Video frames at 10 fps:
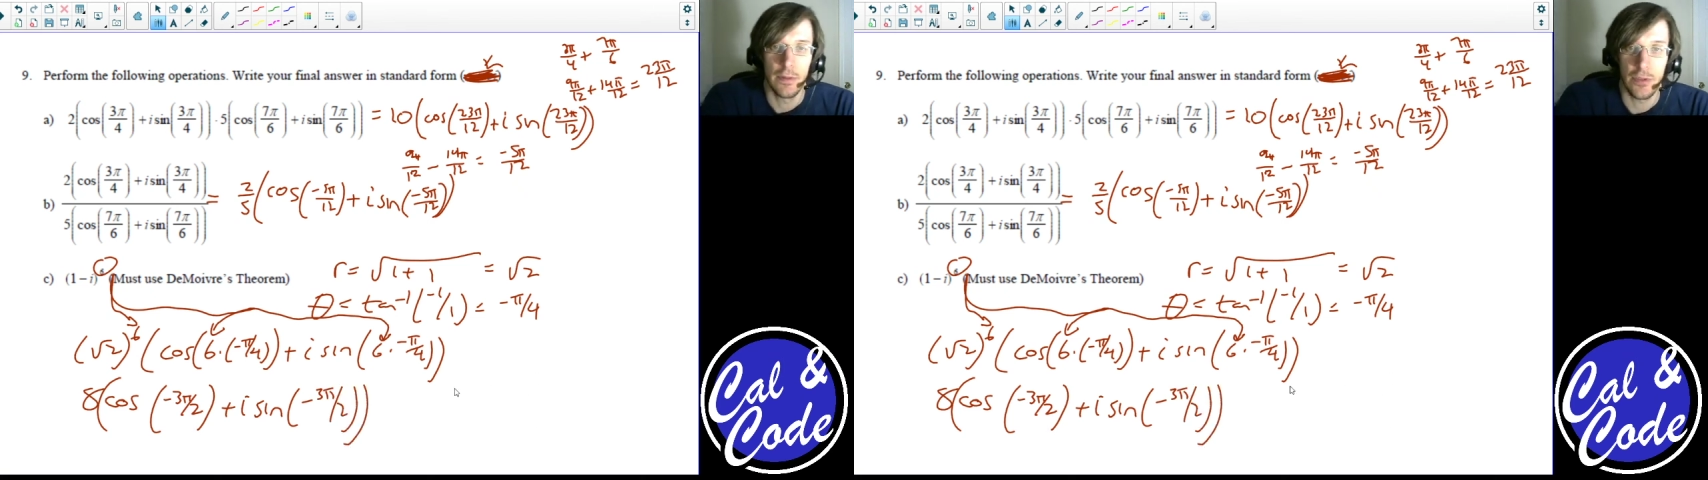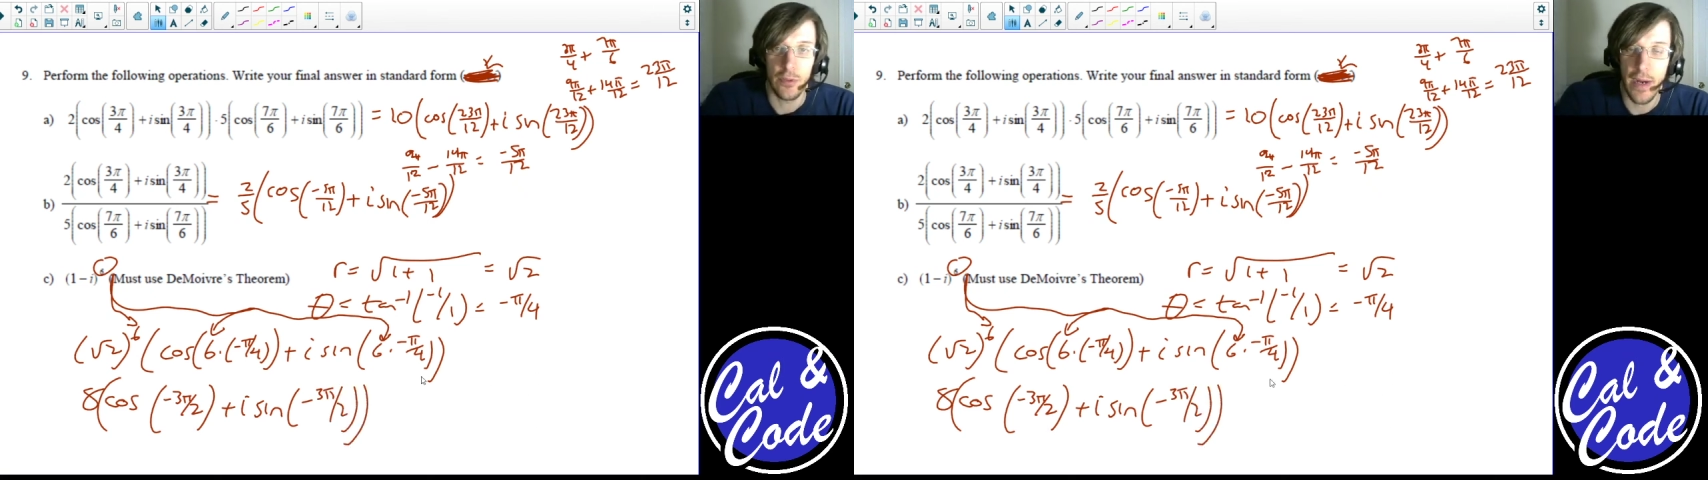
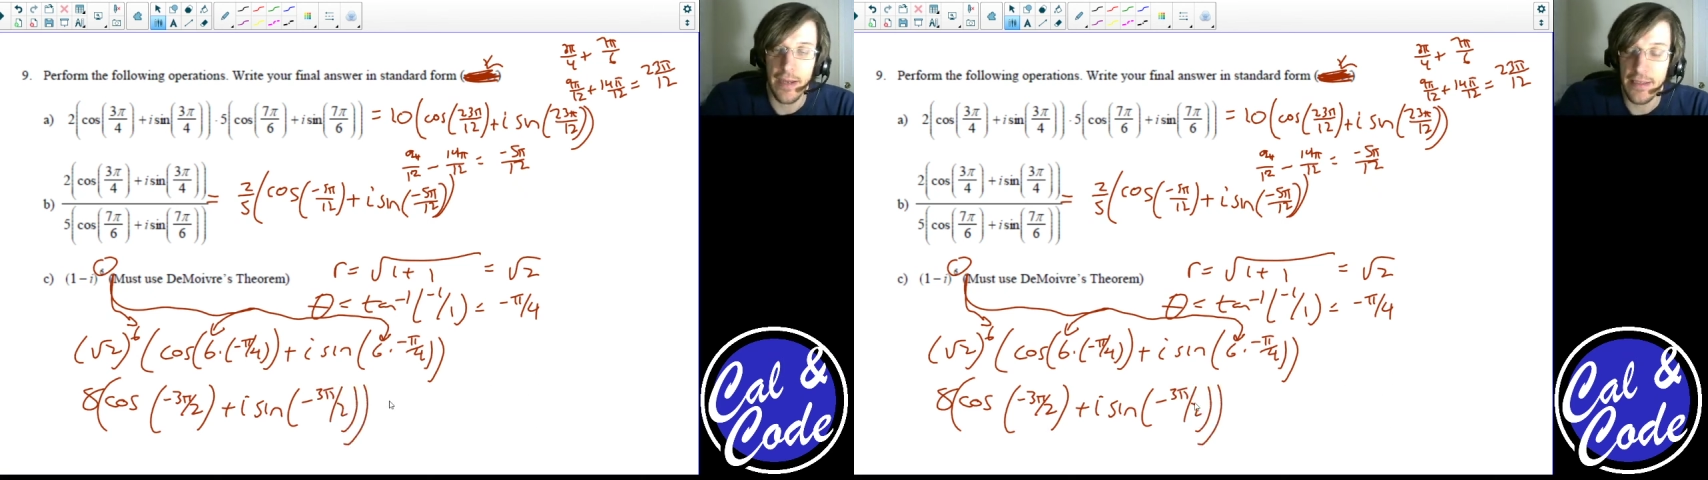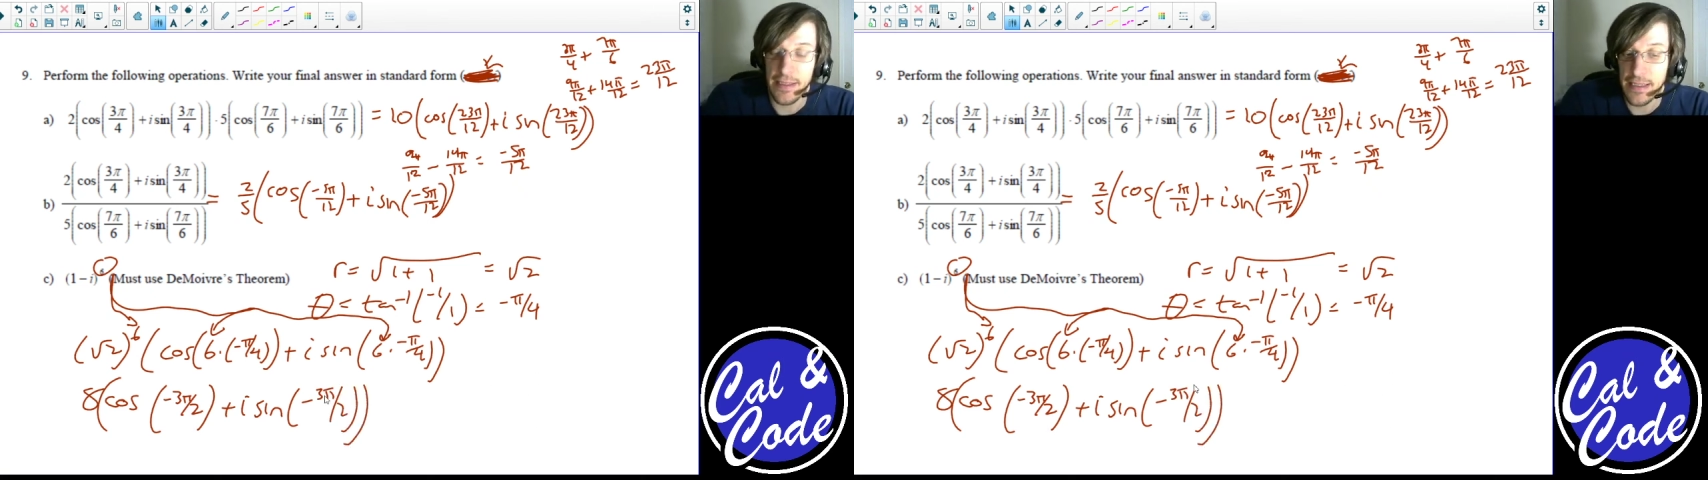To write
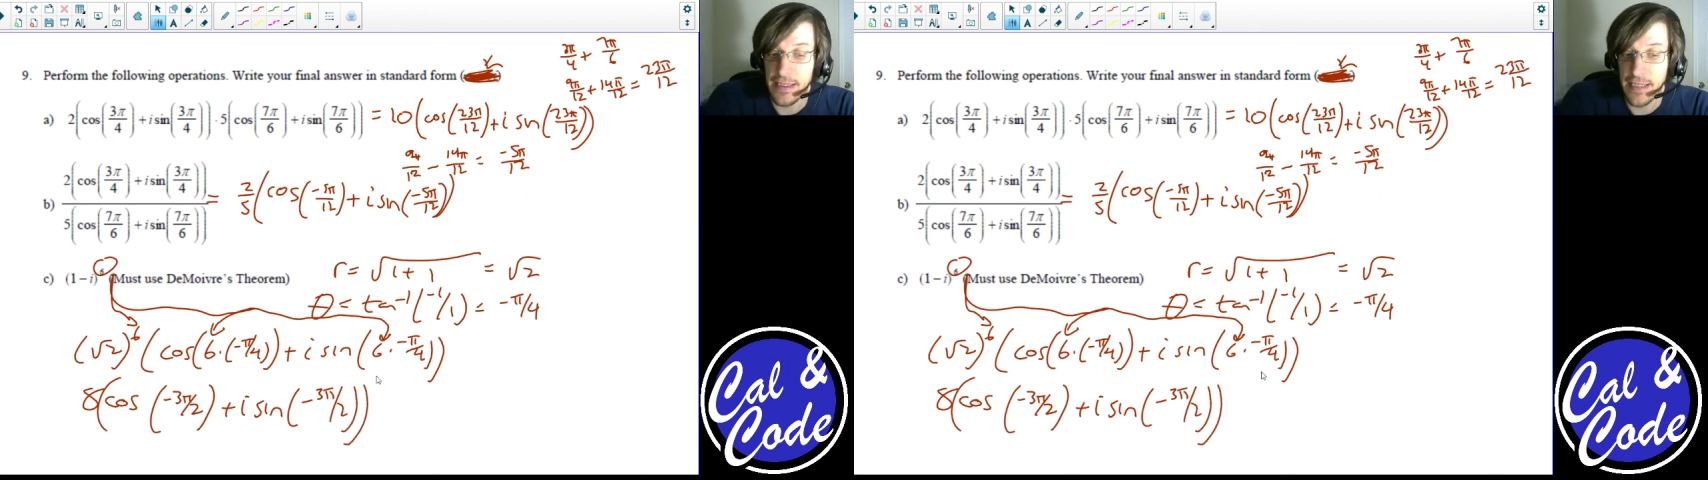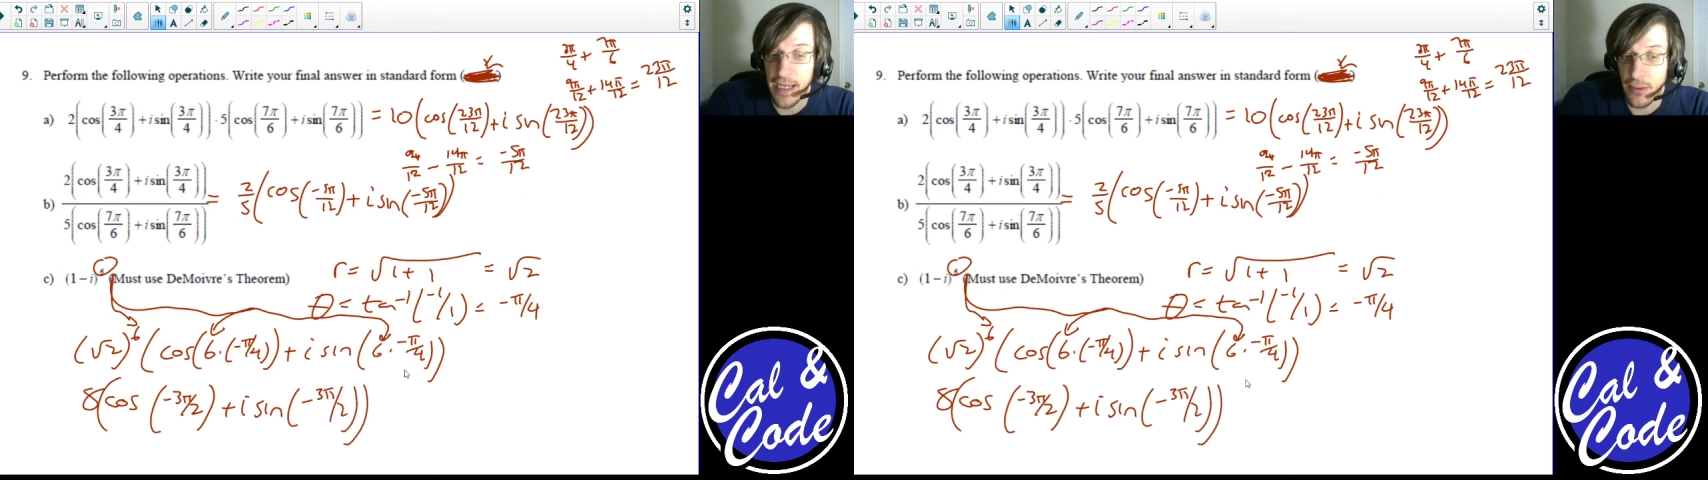this in
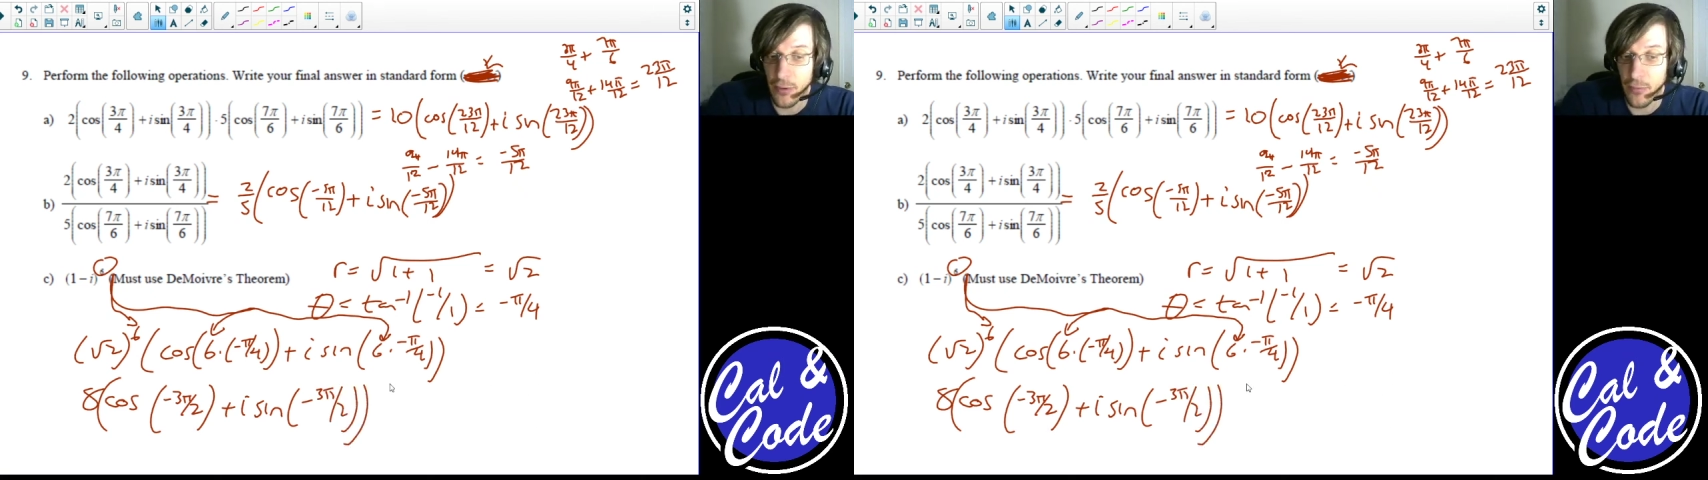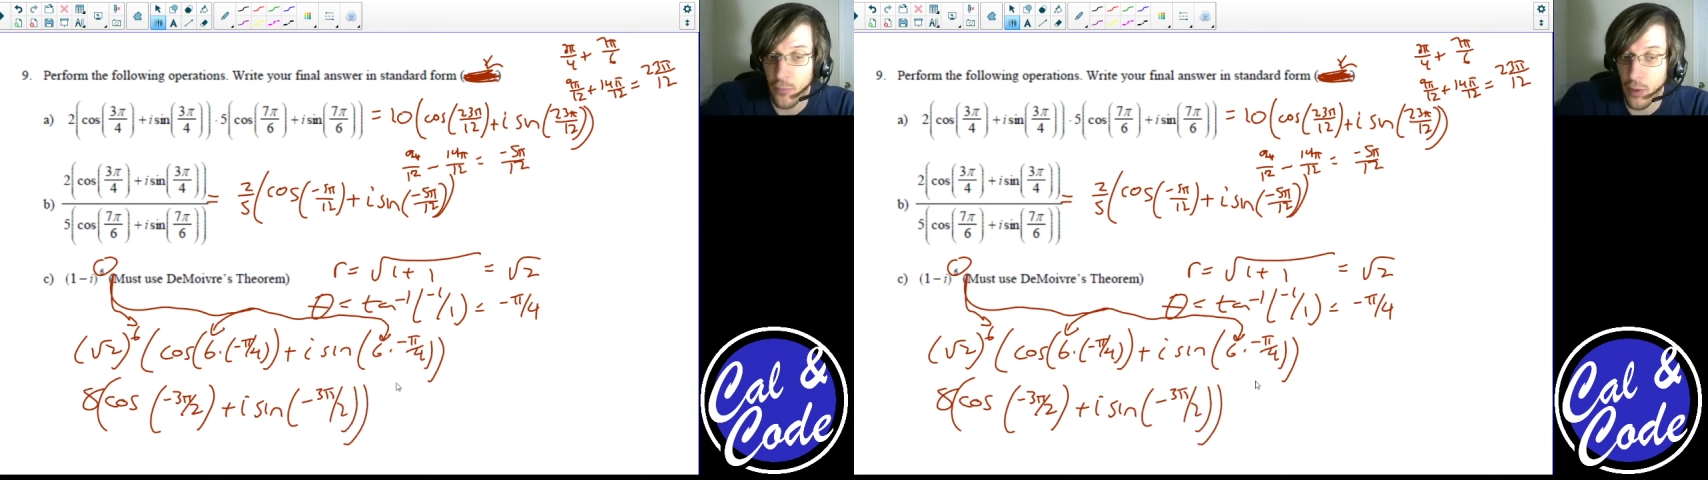
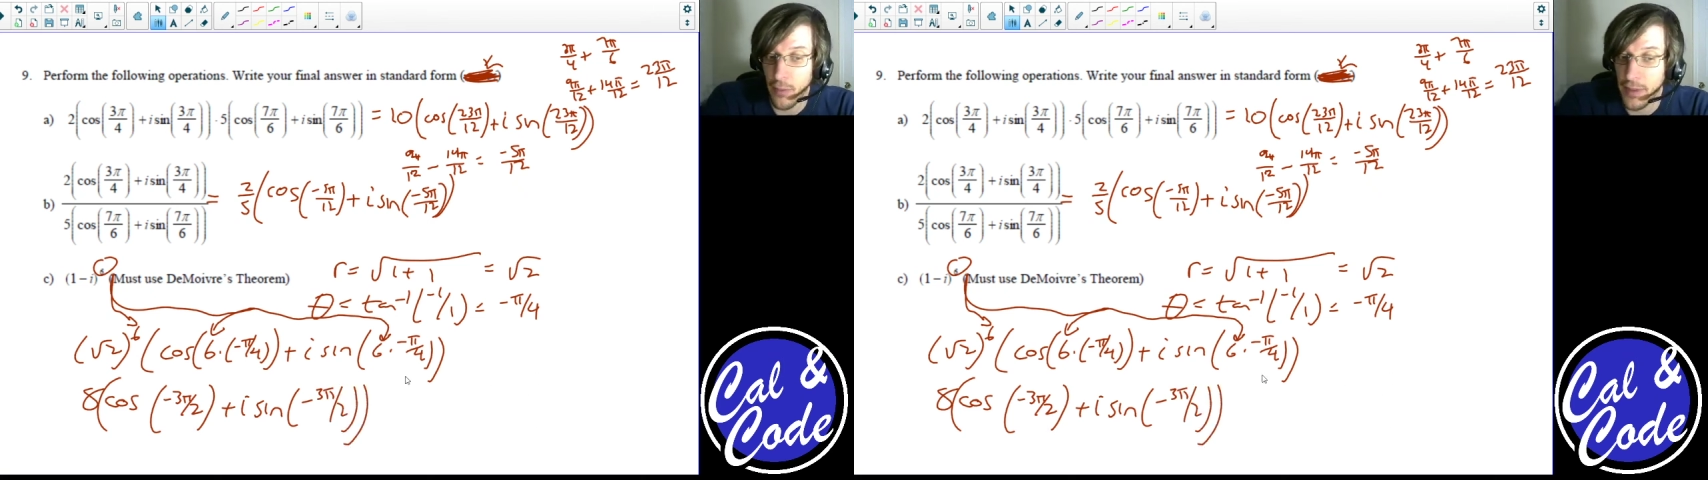standard form